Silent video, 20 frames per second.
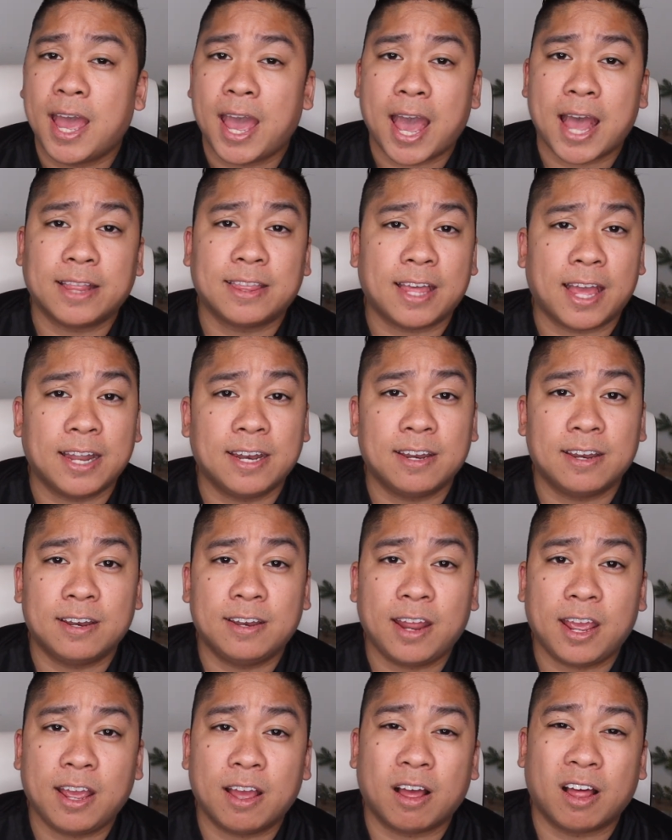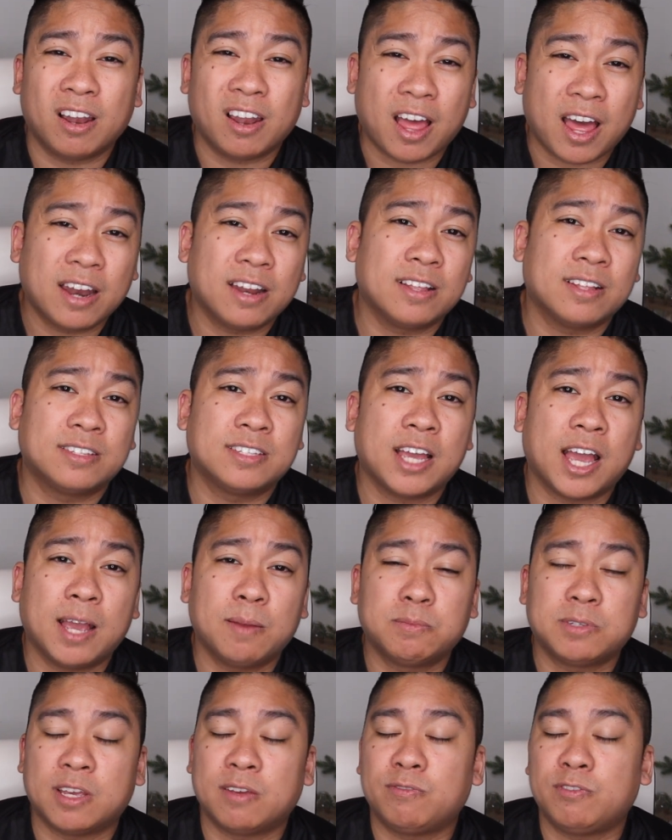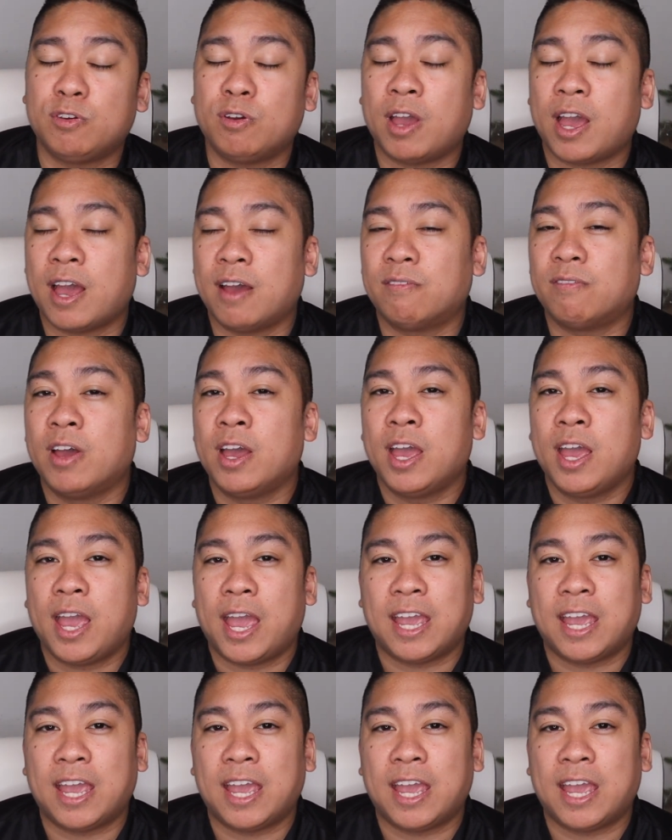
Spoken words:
at the end of the day, a lot of the times if you have